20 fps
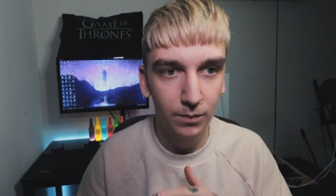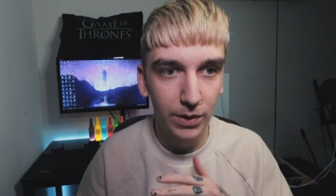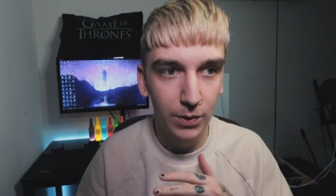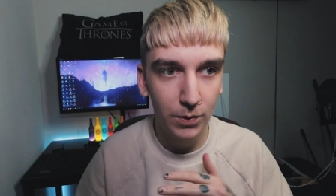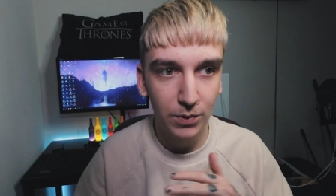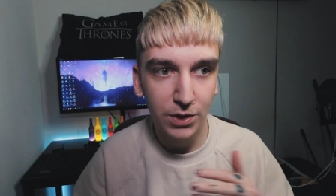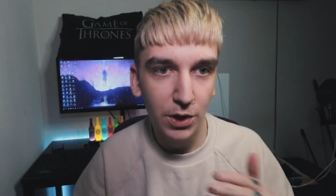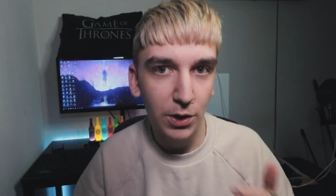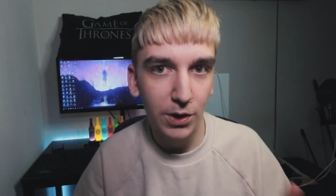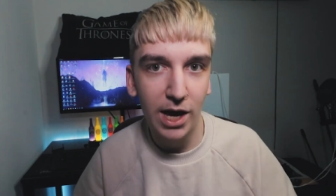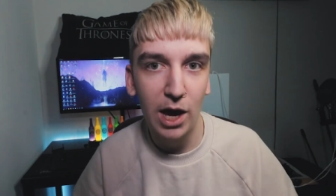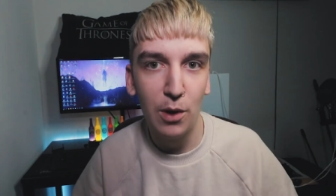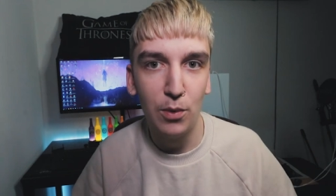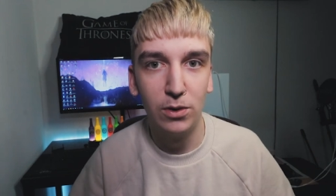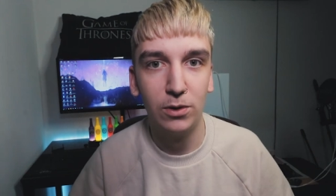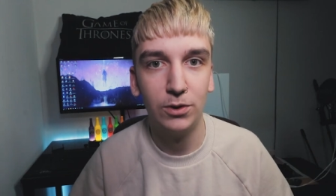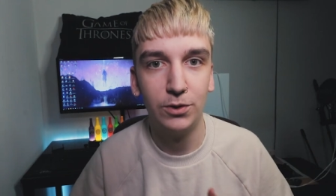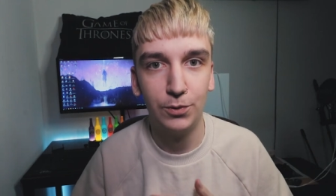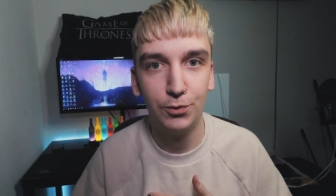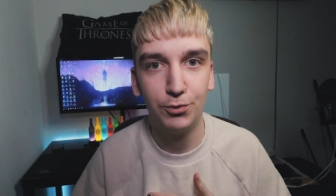It was okay, we
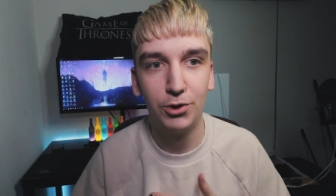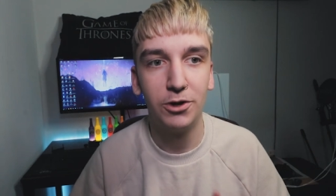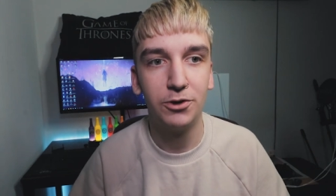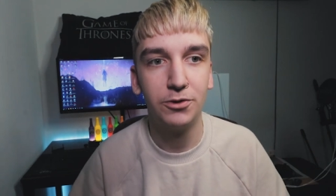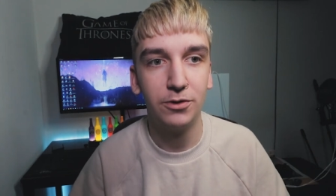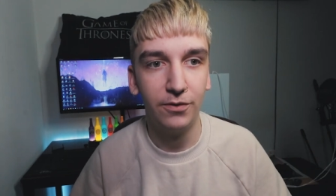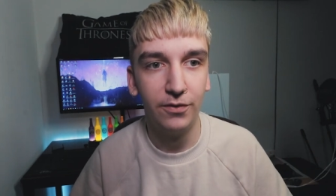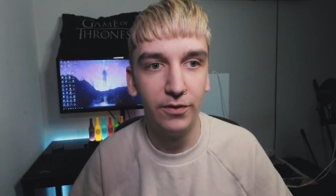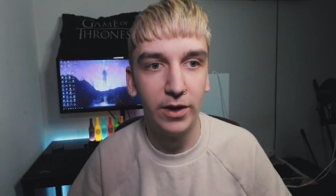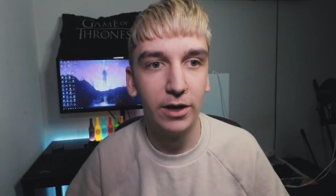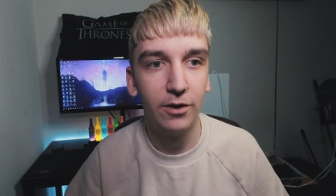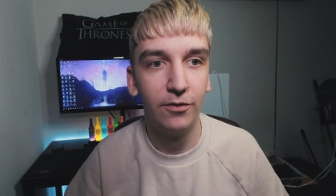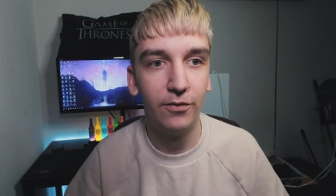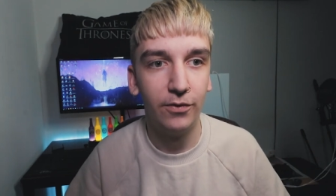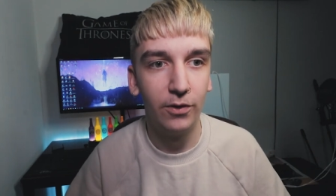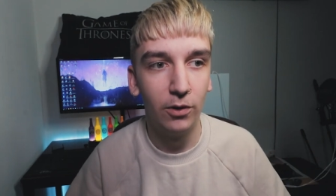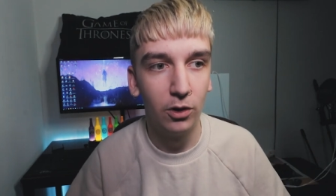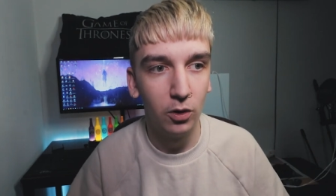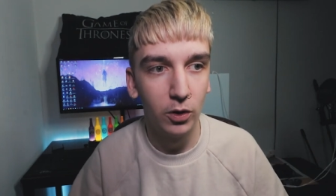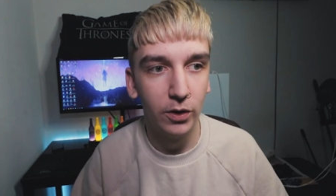got some traction off it, and I
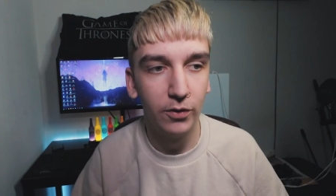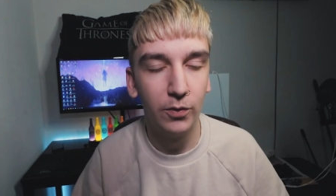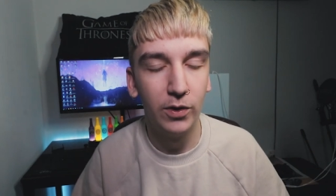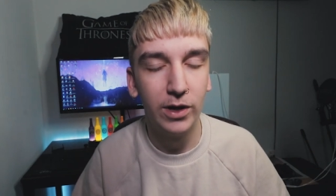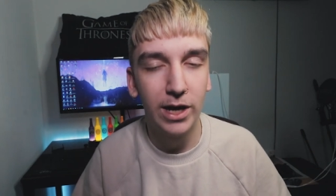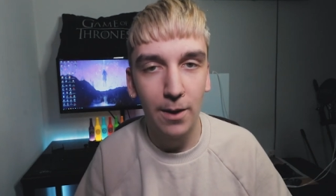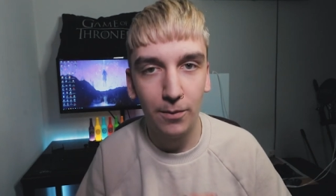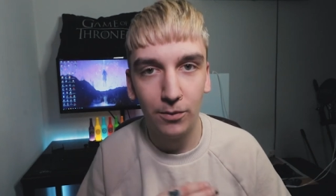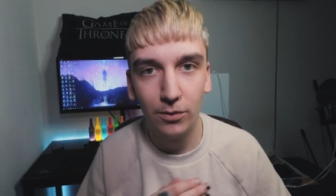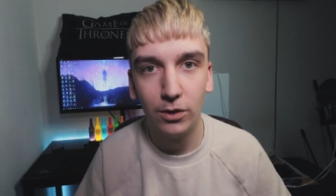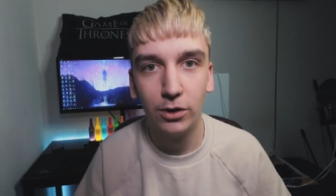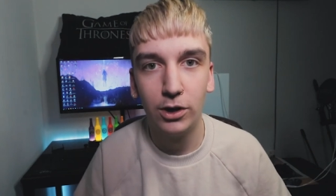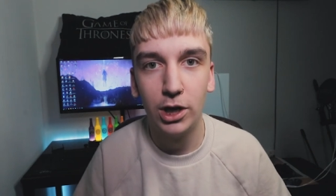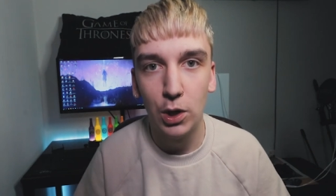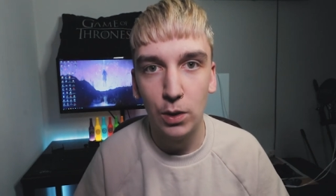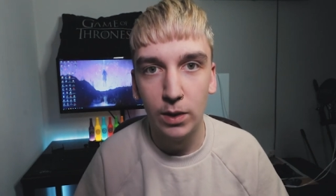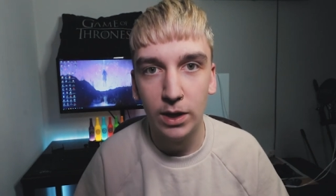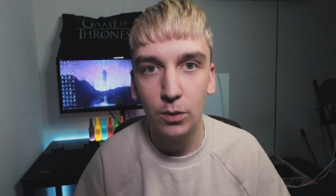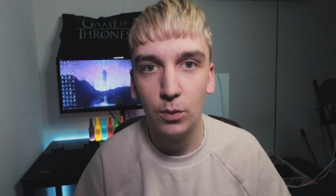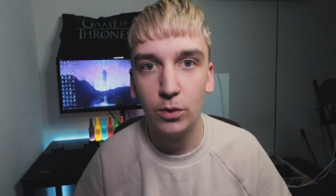feel like if we kept on
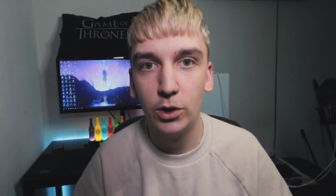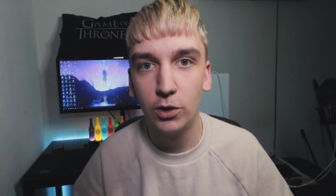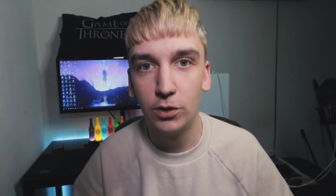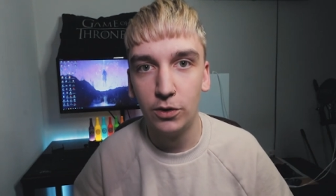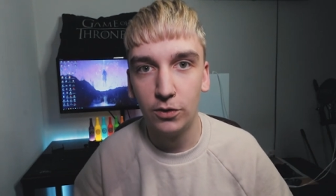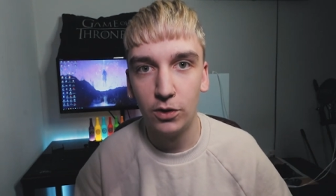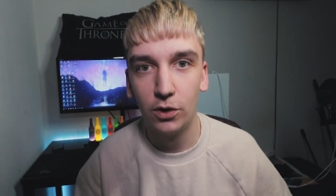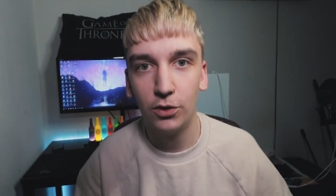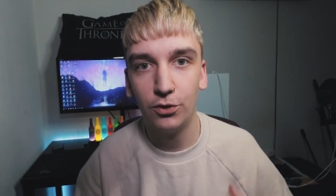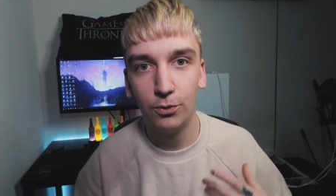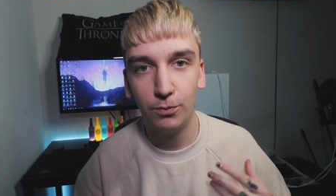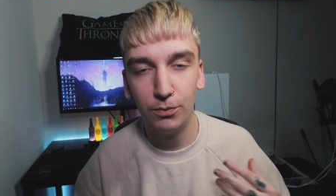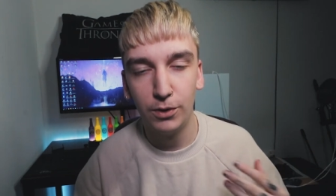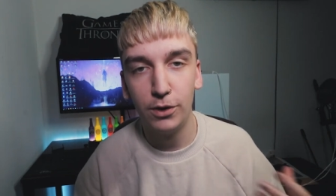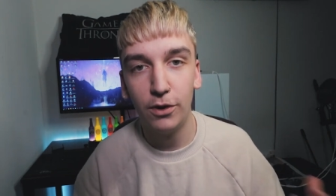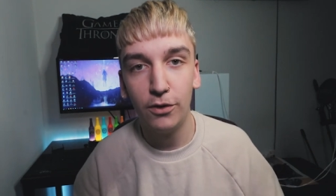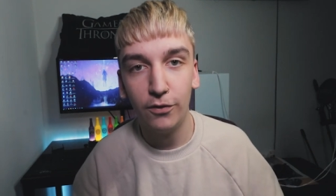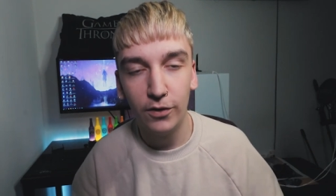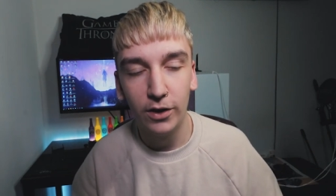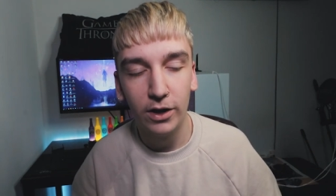doing it, we could have got
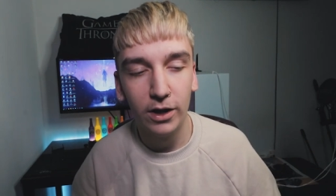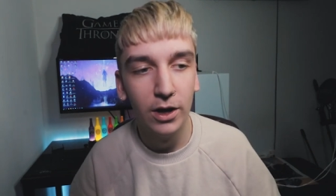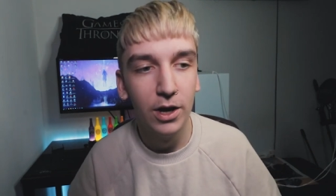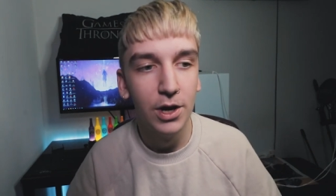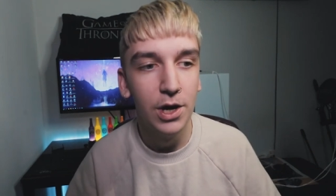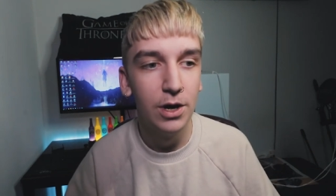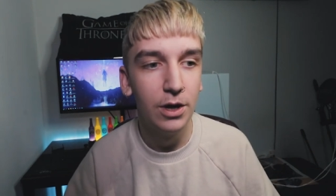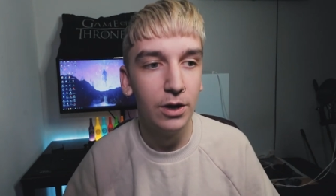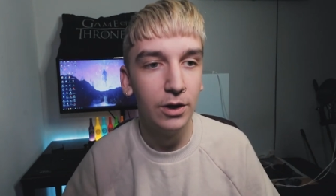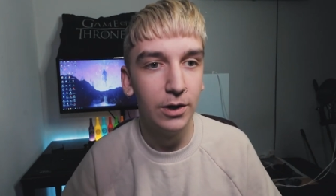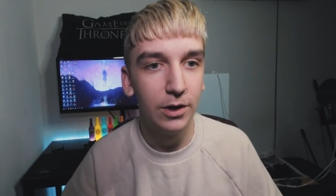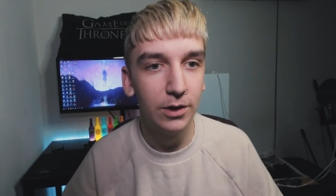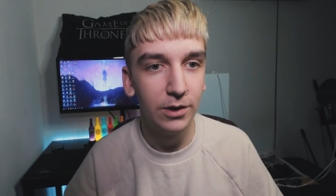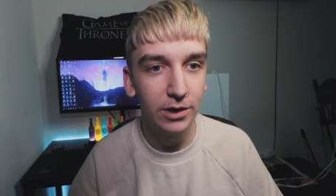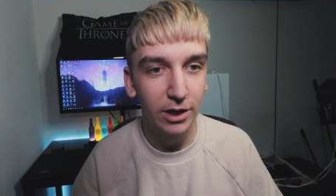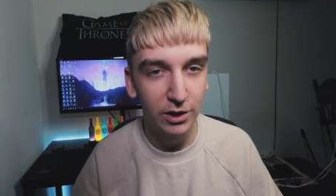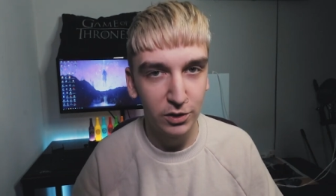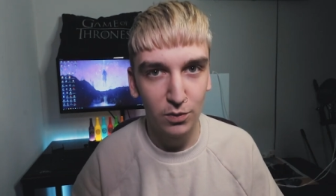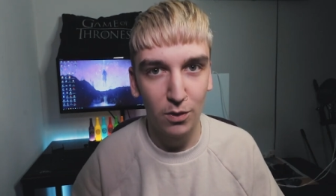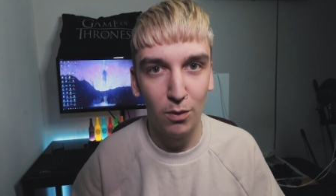something off it.
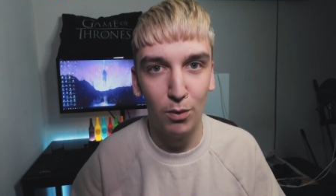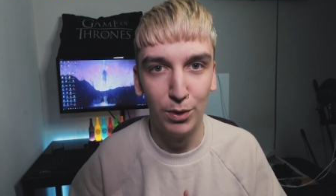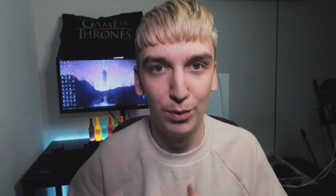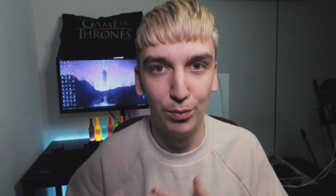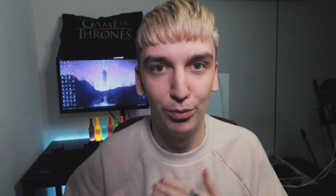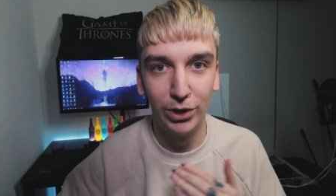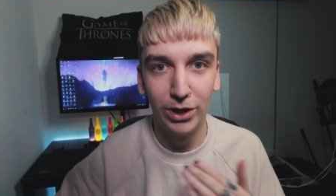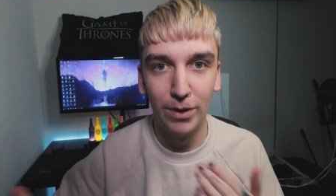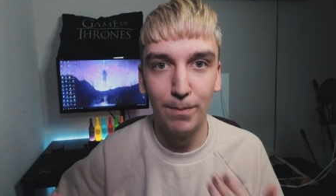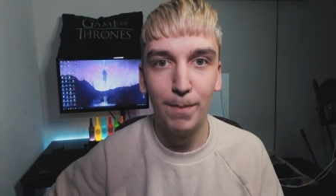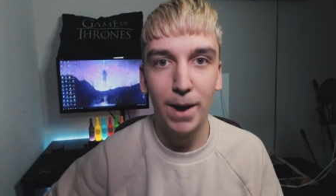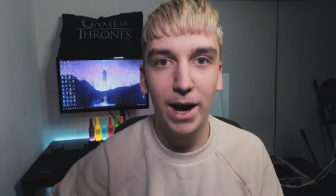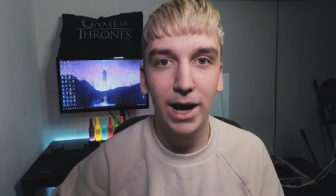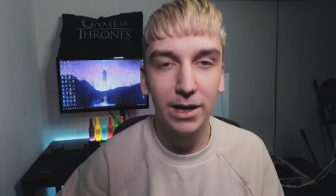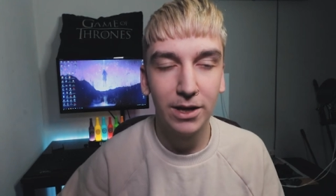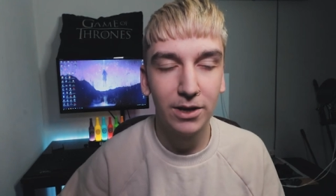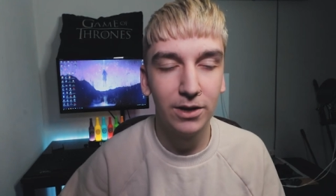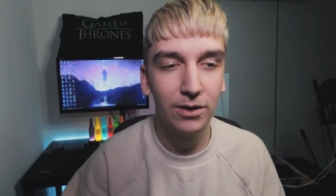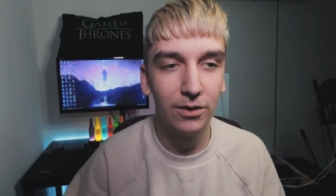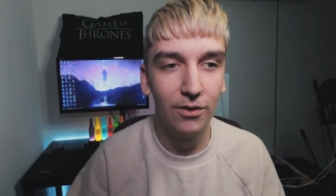That's why I want to bring it
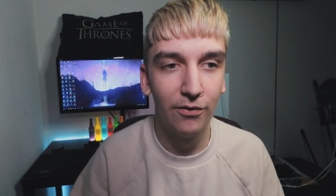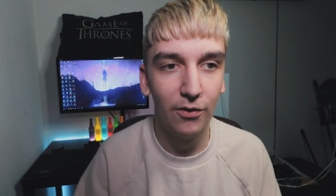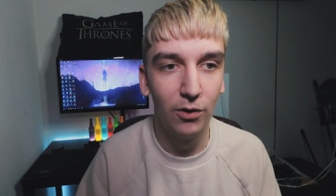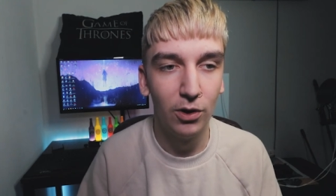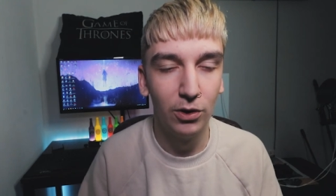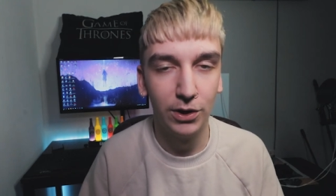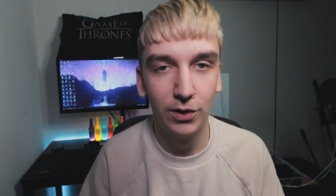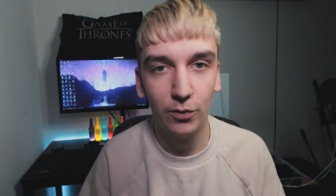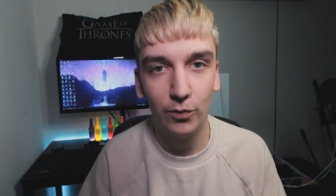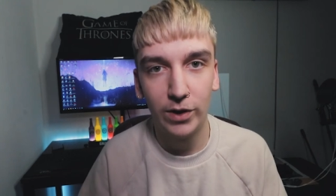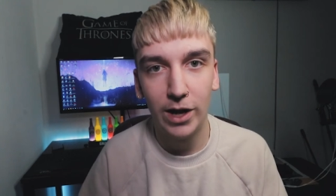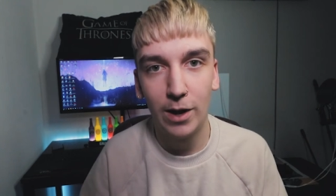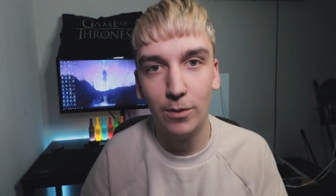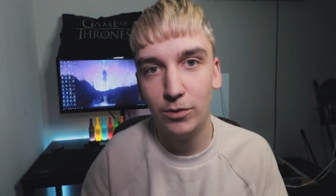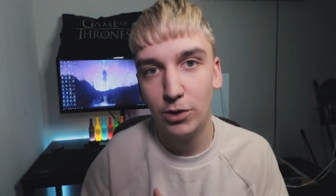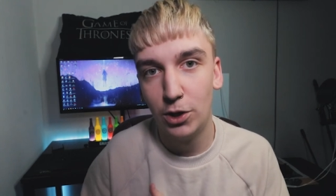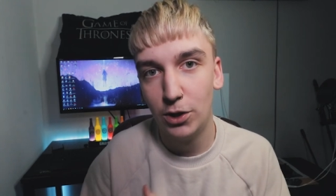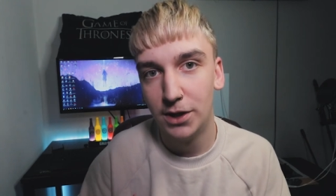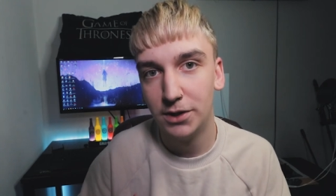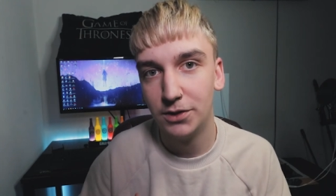back. I feel like if we
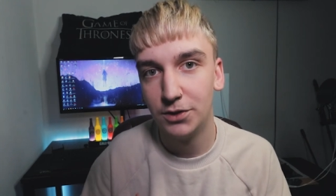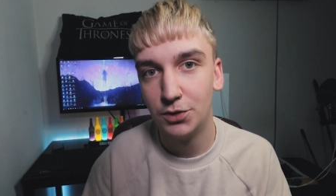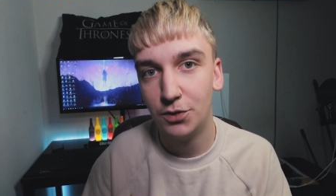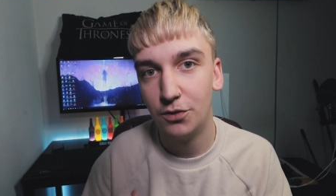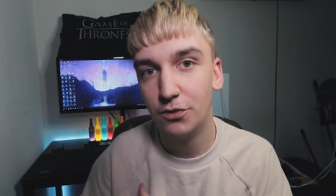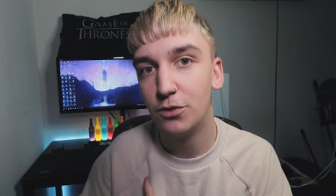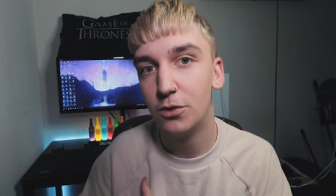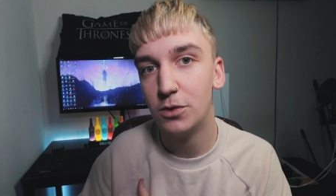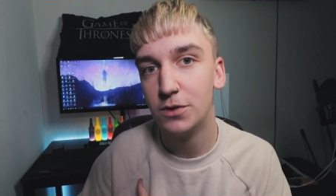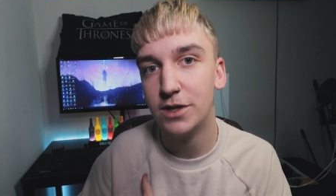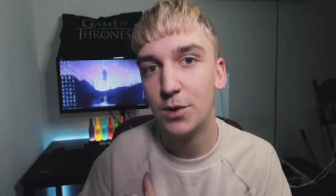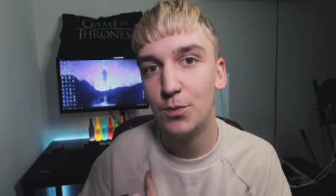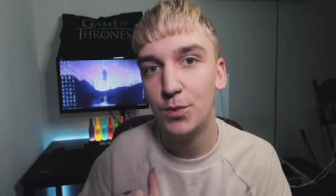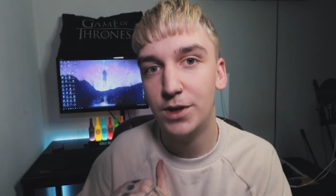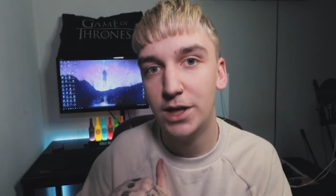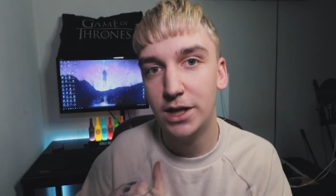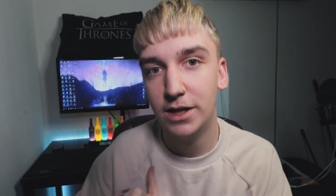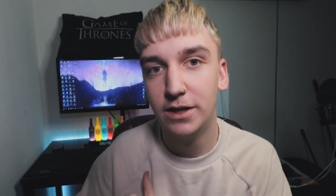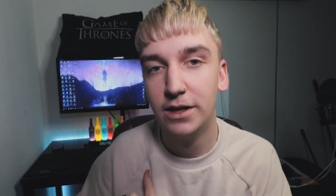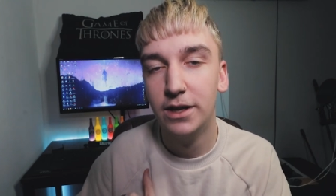kept doing like the sort of content we
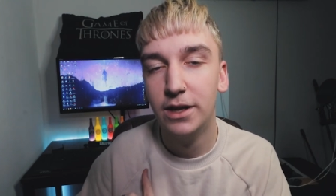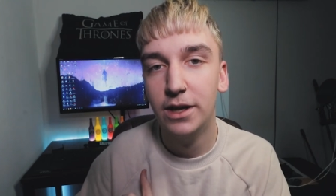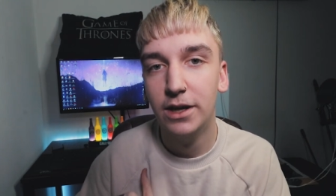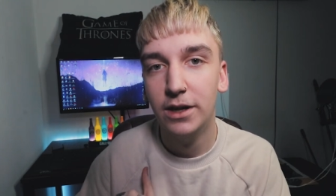did